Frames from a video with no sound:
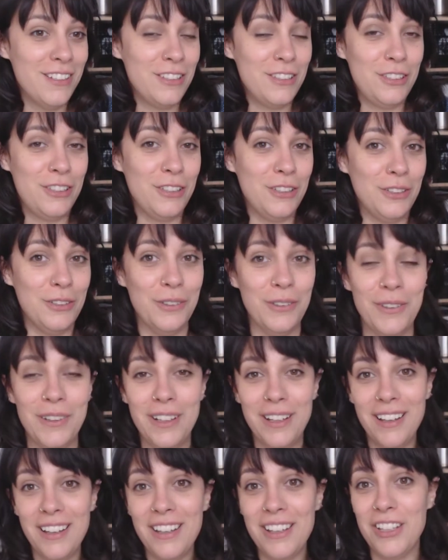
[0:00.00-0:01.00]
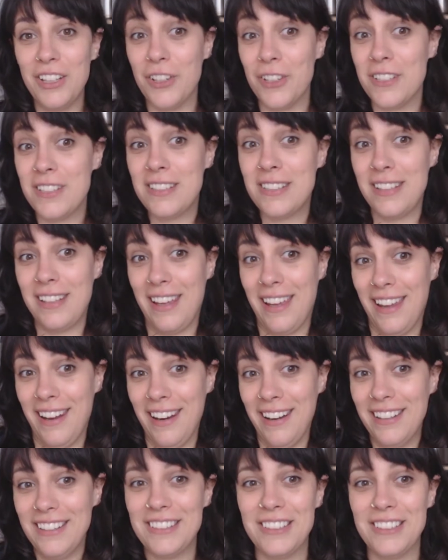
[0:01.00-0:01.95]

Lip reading: to your skin.